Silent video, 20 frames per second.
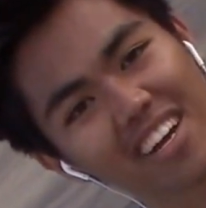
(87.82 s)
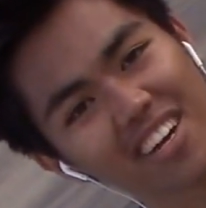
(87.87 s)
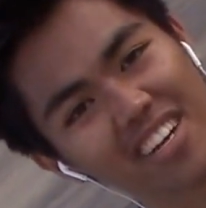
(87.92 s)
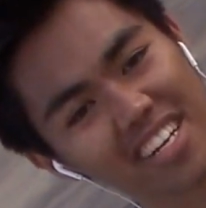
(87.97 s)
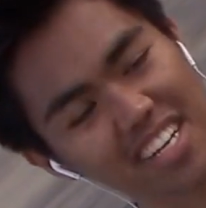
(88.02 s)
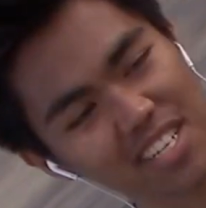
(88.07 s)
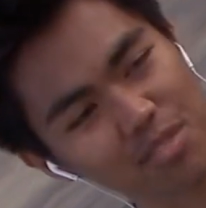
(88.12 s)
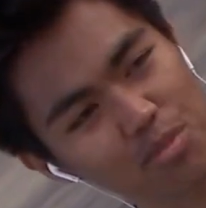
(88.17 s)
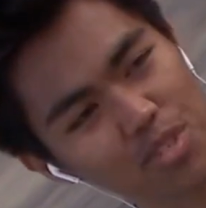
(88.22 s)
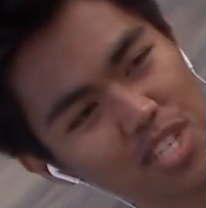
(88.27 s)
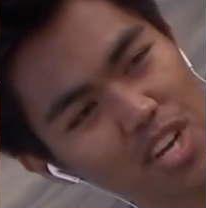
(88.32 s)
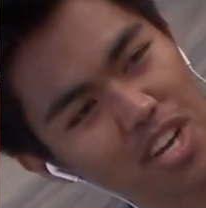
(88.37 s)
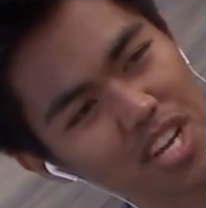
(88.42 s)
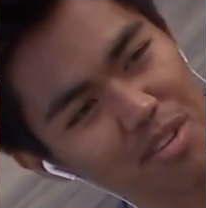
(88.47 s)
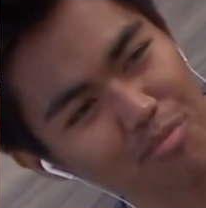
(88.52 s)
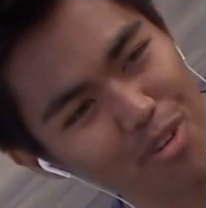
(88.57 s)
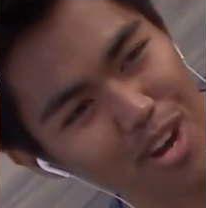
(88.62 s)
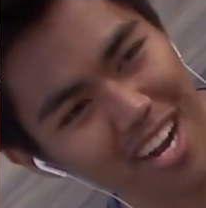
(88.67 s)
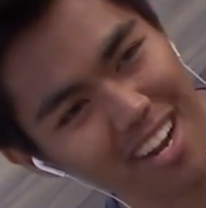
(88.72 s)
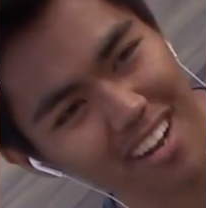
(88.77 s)
on it because we saw
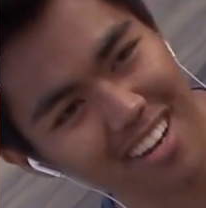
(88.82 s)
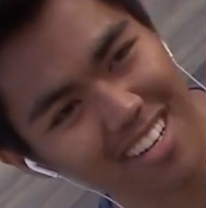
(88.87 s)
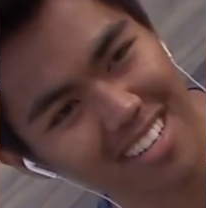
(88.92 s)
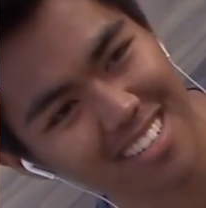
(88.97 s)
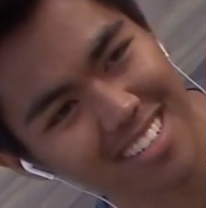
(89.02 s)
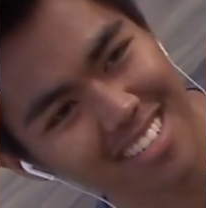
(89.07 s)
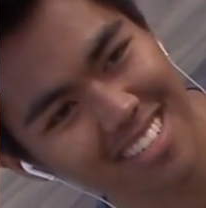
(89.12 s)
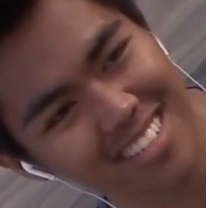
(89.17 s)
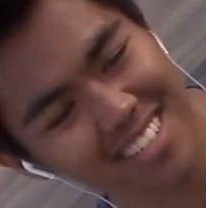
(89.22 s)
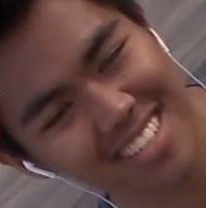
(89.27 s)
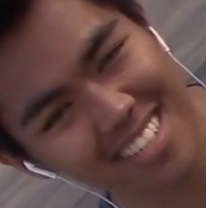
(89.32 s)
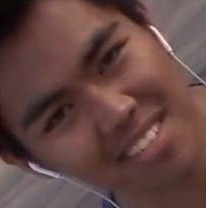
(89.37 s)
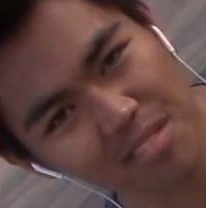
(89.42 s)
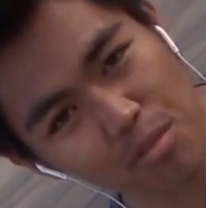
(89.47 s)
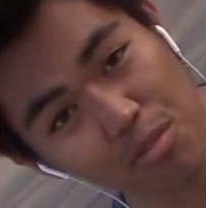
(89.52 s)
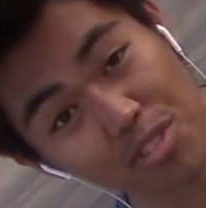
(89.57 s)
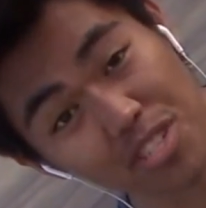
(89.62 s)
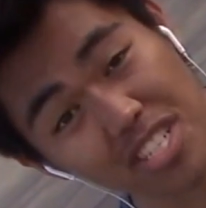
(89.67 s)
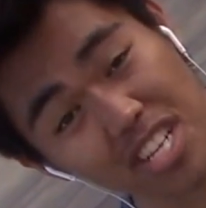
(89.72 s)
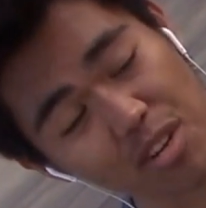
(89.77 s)
him ride on it.
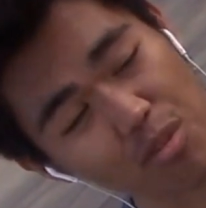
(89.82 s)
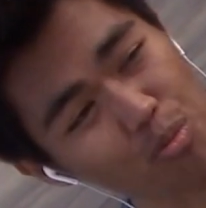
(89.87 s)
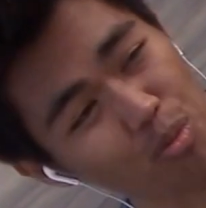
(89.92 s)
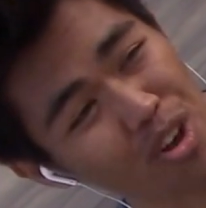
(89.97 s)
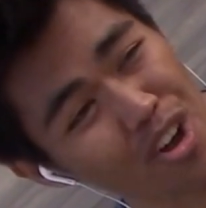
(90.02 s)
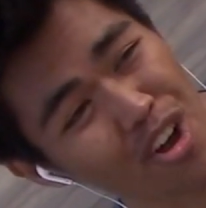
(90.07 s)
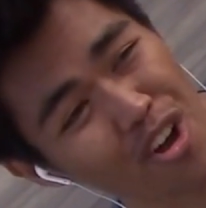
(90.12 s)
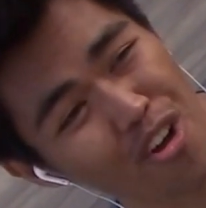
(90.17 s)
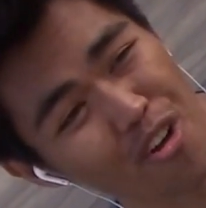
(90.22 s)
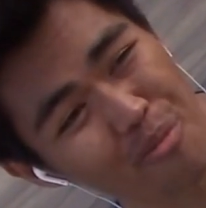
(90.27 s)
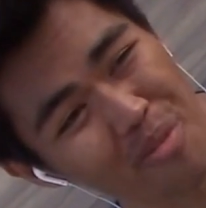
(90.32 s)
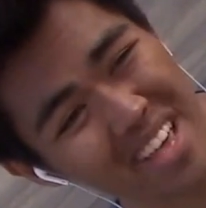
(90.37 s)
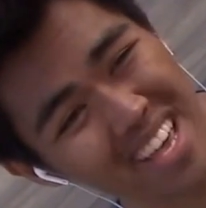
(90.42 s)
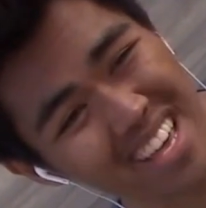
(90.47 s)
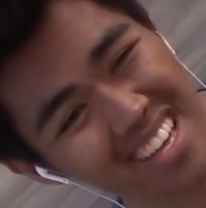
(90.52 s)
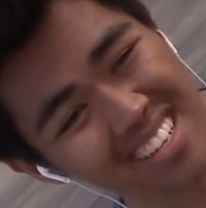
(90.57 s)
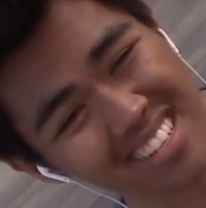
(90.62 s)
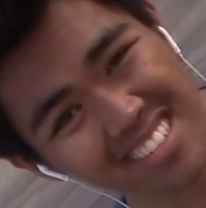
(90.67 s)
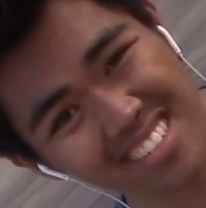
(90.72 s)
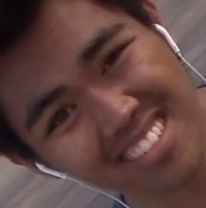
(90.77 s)
We were just like, whoa,
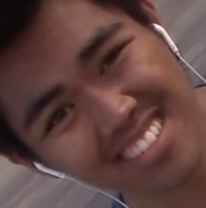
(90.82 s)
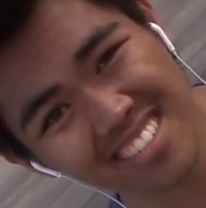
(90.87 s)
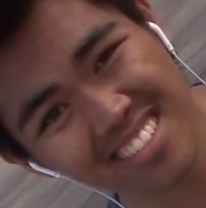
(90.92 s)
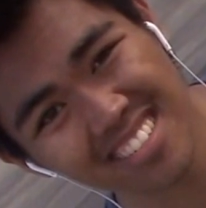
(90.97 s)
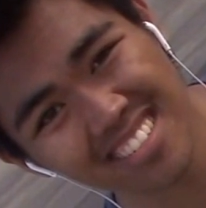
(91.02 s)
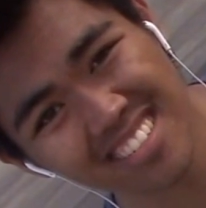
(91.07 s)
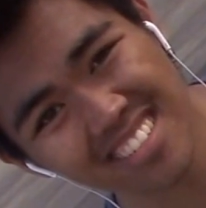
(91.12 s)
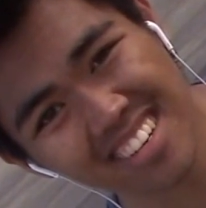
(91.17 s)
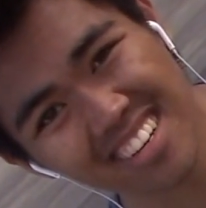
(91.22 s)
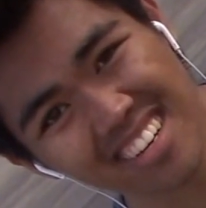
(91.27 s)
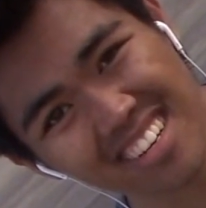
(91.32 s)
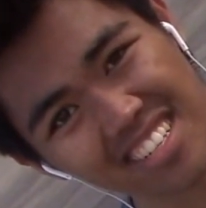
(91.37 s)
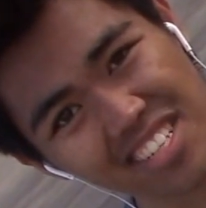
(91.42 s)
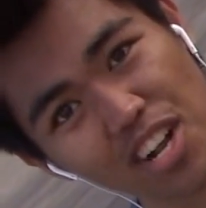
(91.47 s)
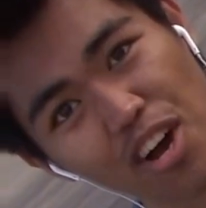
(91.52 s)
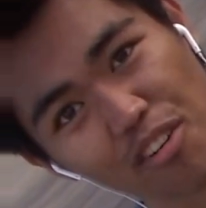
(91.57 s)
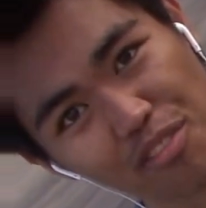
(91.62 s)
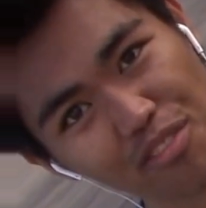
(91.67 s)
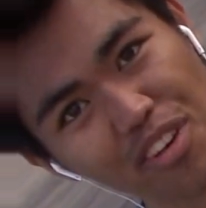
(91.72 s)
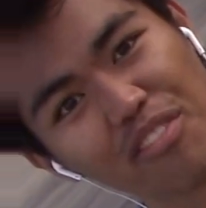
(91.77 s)
man. you
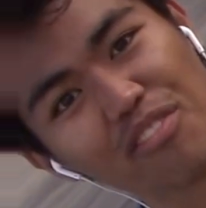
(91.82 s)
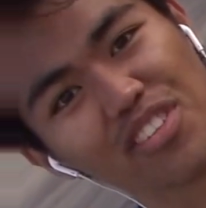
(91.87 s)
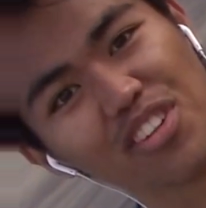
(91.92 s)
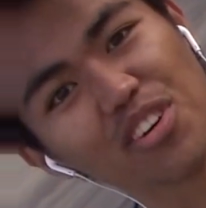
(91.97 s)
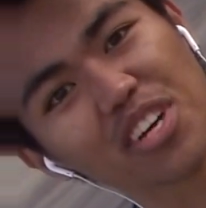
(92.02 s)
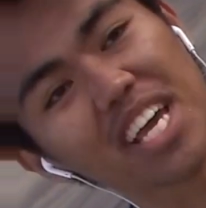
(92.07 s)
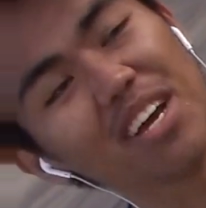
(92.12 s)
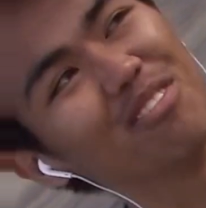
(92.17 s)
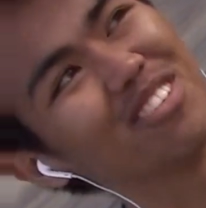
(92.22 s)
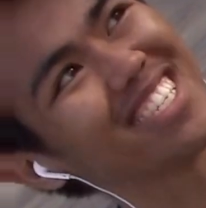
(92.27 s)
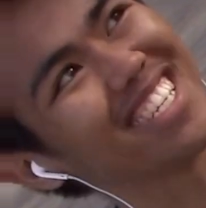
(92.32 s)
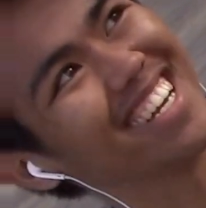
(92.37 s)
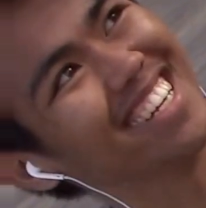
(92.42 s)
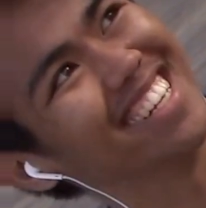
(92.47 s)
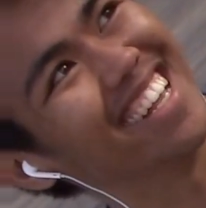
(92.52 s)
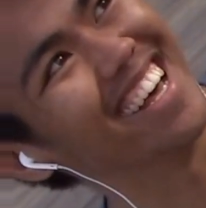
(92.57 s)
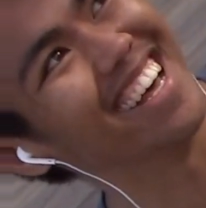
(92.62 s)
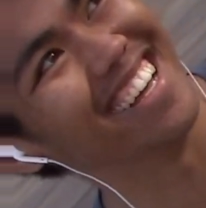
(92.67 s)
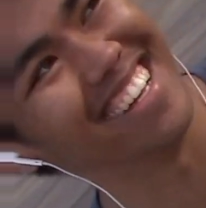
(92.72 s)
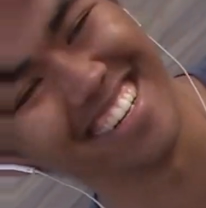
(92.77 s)
know, if, a little kid was
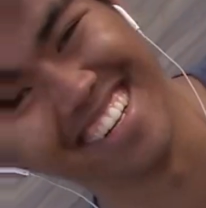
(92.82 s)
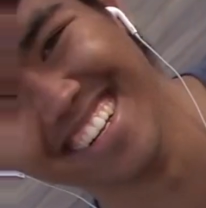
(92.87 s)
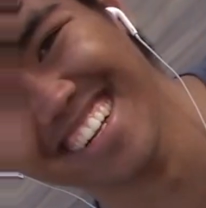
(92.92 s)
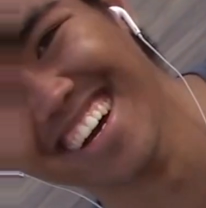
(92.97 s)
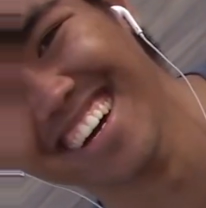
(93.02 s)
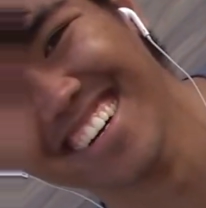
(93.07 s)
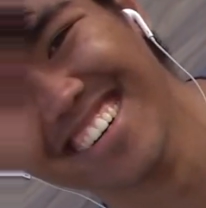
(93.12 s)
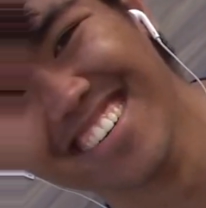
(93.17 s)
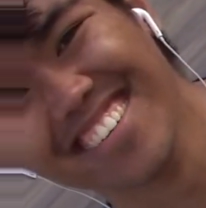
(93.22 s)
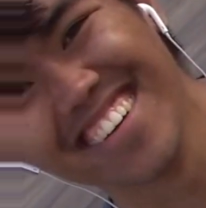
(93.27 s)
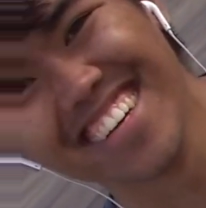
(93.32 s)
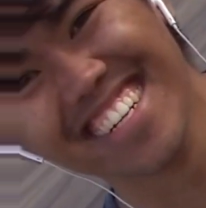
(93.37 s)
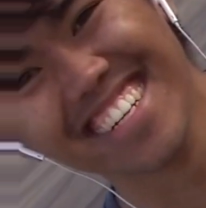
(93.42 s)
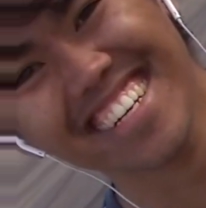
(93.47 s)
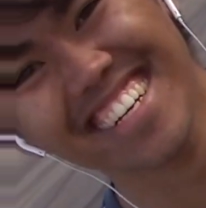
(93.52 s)
saying that, you know, yeah,